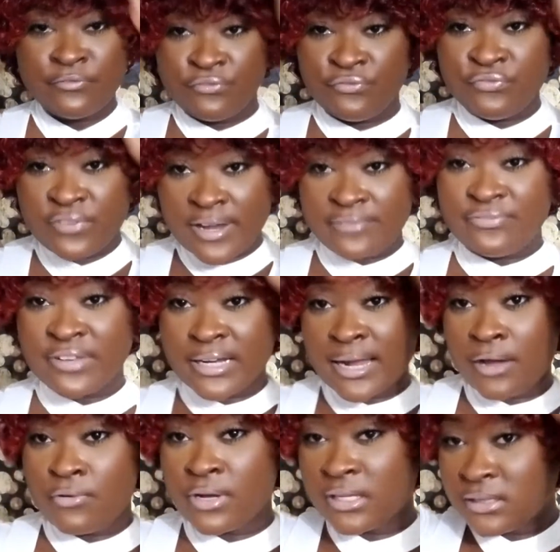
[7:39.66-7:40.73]
fluff it
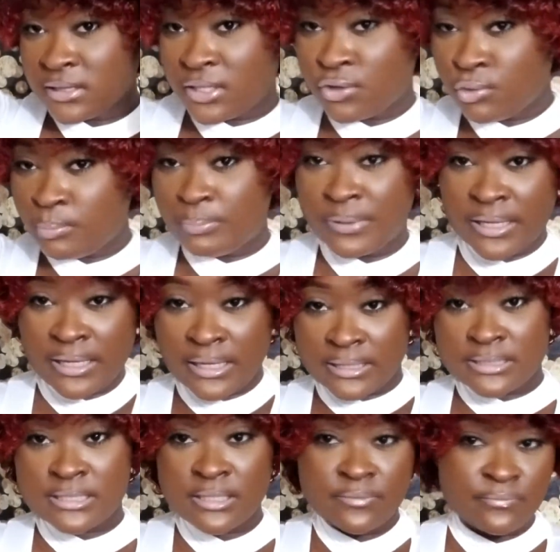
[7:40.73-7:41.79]
out a little
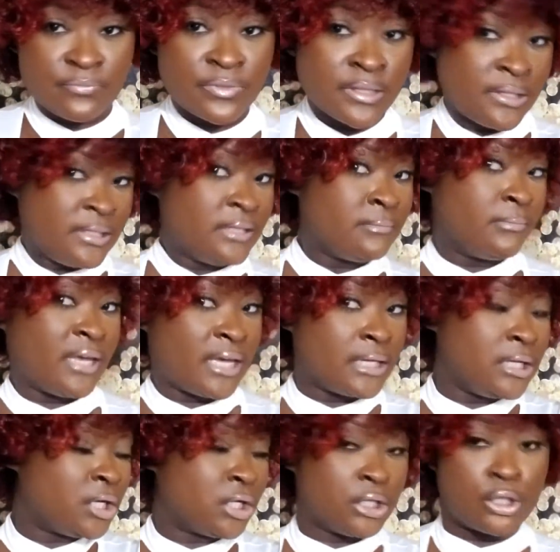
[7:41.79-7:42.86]
bit, make it
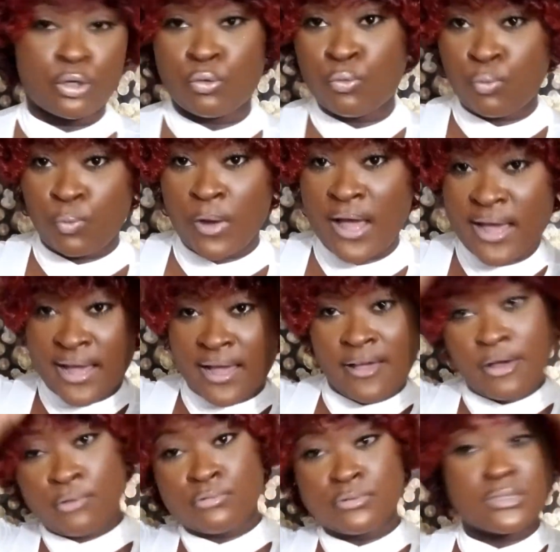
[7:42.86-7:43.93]
look a little
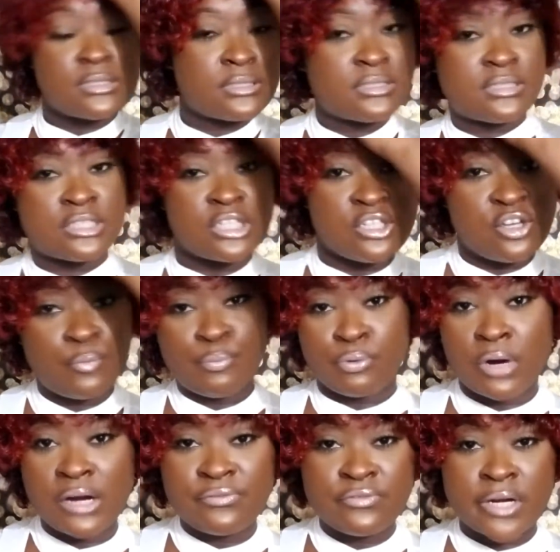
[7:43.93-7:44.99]
wild to your
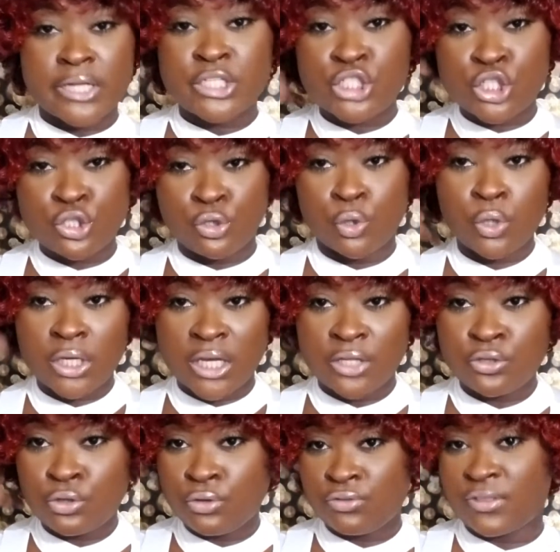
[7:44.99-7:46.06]
preference, you can
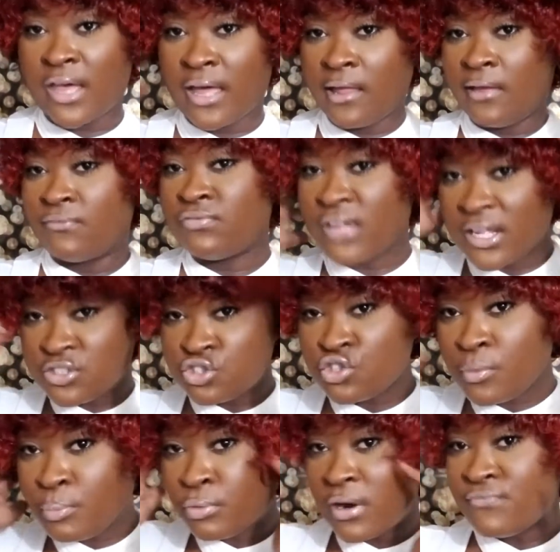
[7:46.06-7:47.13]
do that. If that's your
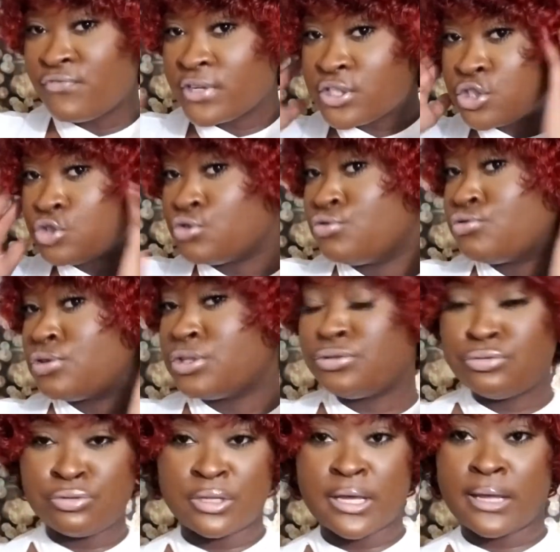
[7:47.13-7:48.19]
preference, you can
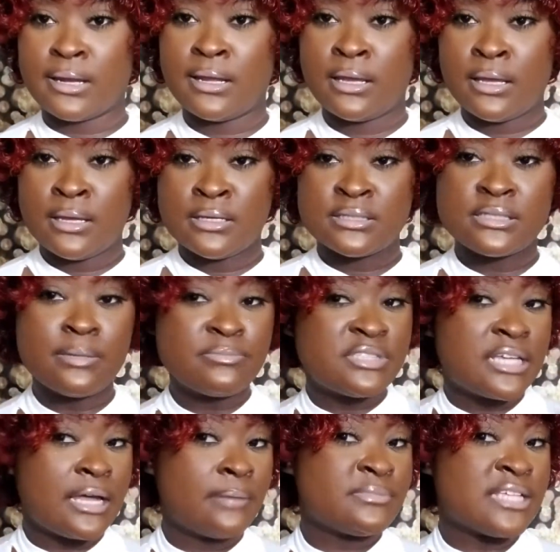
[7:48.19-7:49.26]
do that.
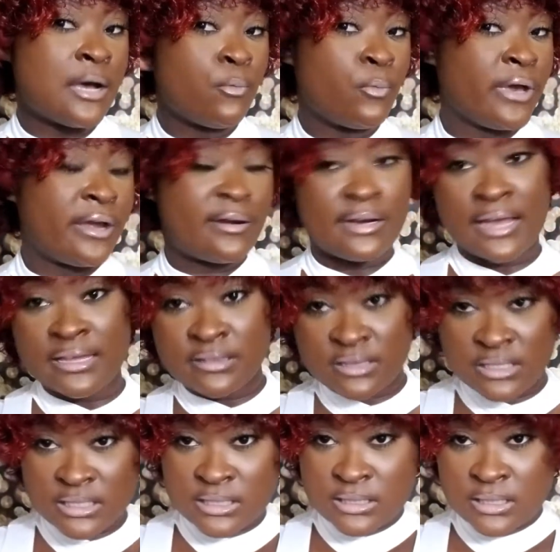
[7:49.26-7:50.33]
Sometimes I wear it like
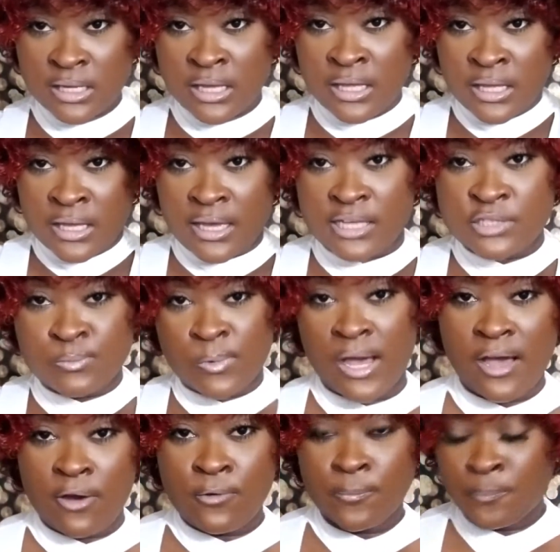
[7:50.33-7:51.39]
this as
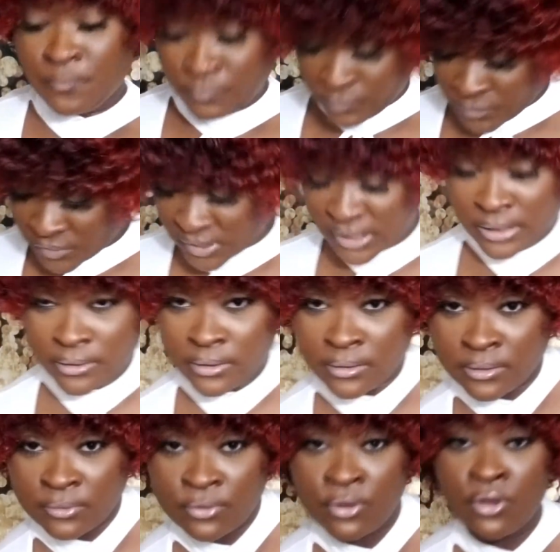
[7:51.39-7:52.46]
well. Then
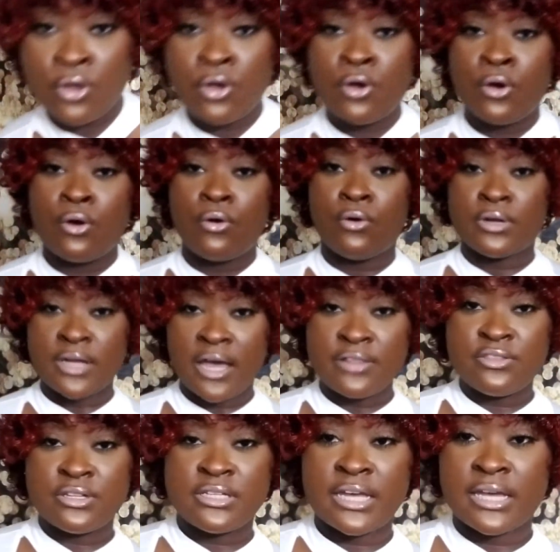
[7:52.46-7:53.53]
on
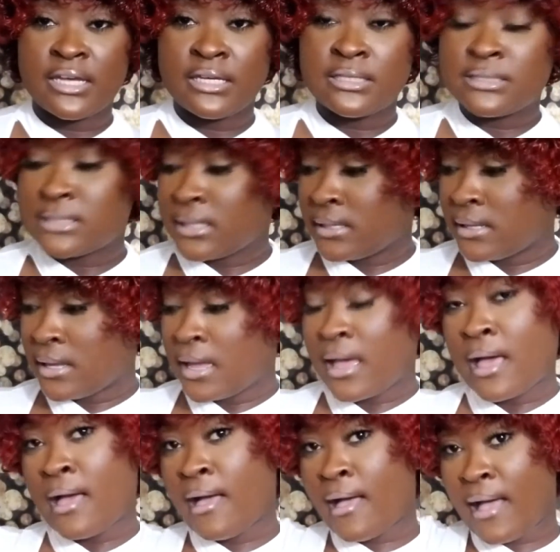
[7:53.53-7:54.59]
other days,
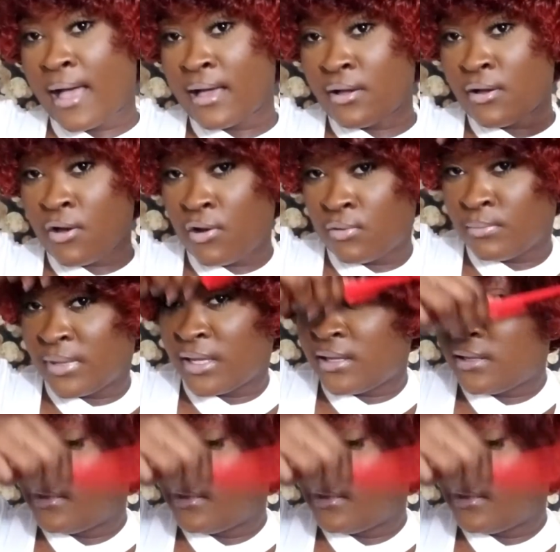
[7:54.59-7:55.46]
I comb it.